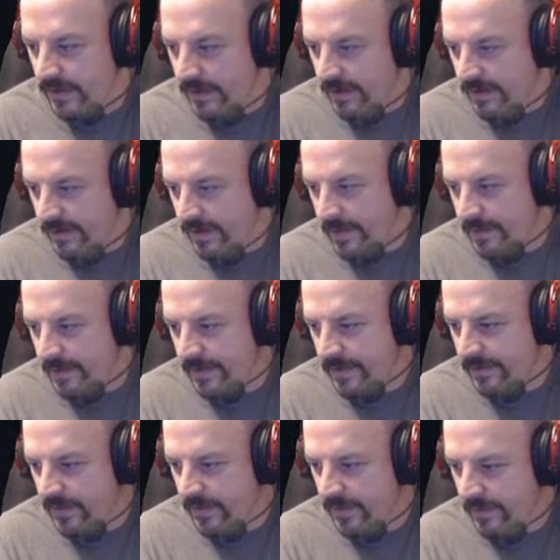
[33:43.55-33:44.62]
Avaleg
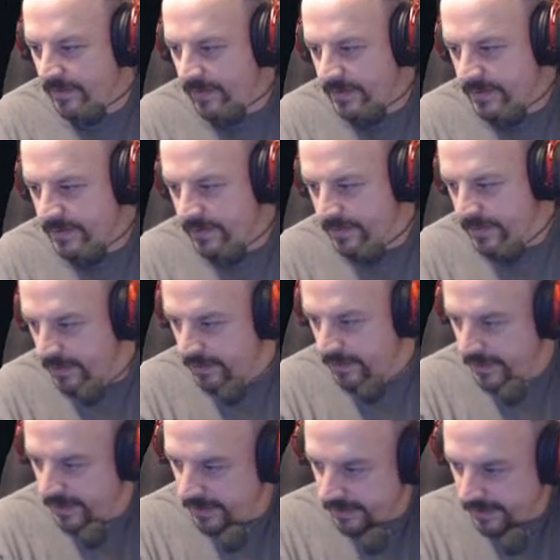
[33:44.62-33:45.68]
viewing fulcrum to the
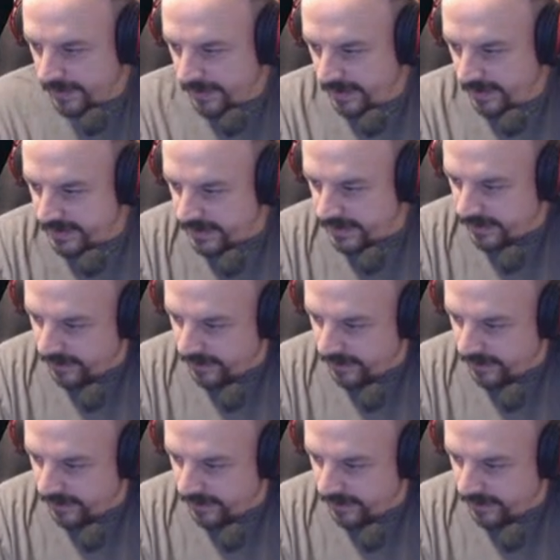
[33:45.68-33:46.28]
mirror plane so the